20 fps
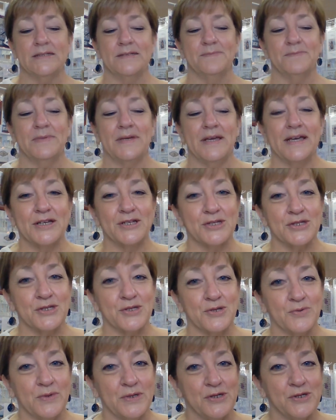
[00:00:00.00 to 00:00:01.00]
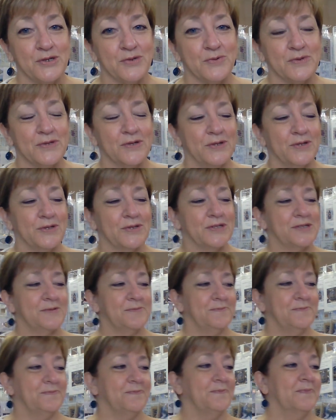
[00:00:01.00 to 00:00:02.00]
Be anxious to read your results.
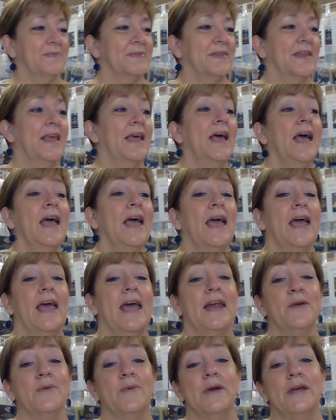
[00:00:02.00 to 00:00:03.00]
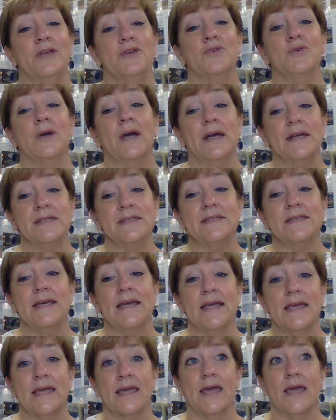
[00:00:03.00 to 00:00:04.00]
Anyway, you guys
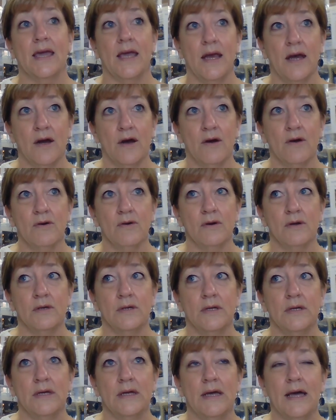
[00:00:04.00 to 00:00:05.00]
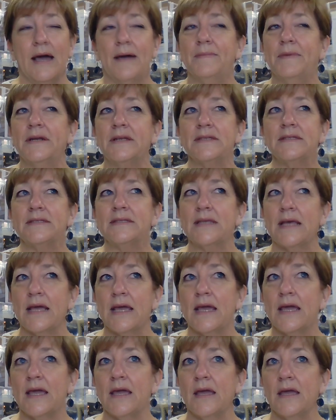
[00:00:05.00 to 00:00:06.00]
take care. I'm going to
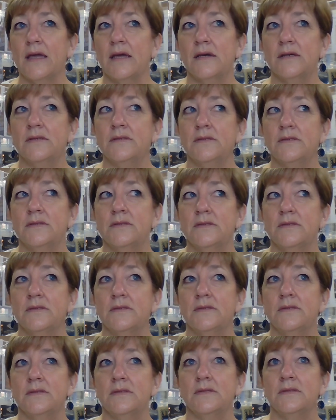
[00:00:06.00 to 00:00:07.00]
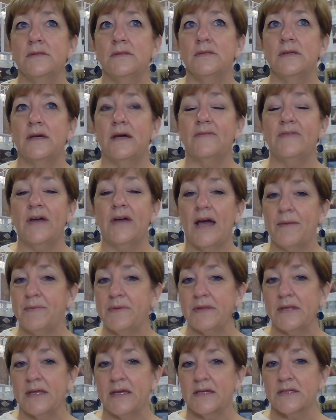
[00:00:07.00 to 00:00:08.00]
say have a
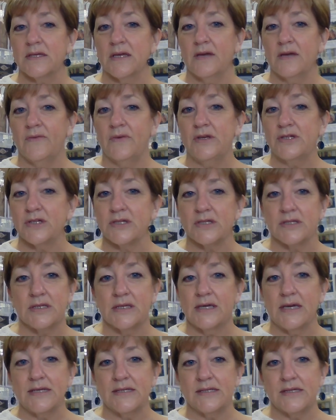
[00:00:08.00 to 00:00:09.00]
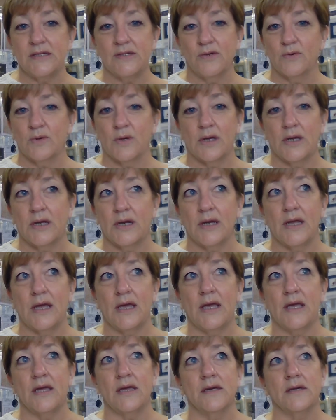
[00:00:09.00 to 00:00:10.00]
happy Thanksgiving, just in case I don't get
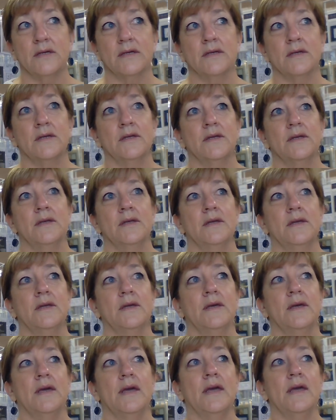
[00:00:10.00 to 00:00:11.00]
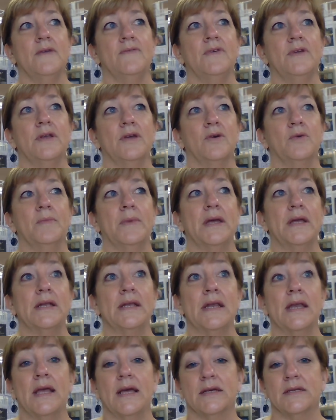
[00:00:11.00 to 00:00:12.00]
a video made
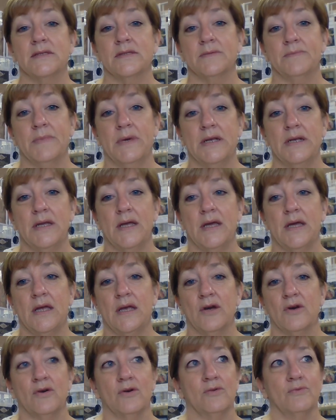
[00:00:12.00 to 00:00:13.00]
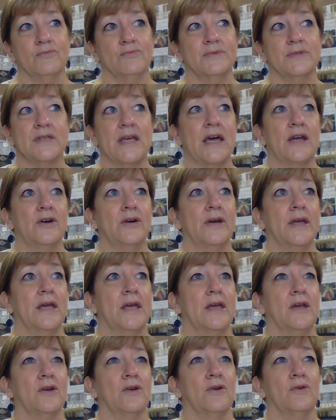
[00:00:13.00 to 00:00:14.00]
next Monday or
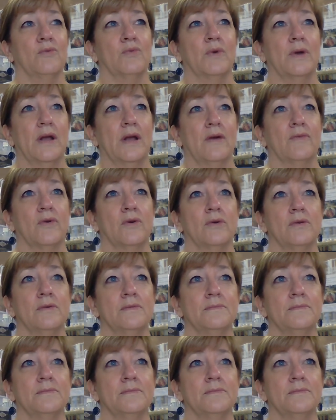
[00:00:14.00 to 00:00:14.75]
Saturday or whatever.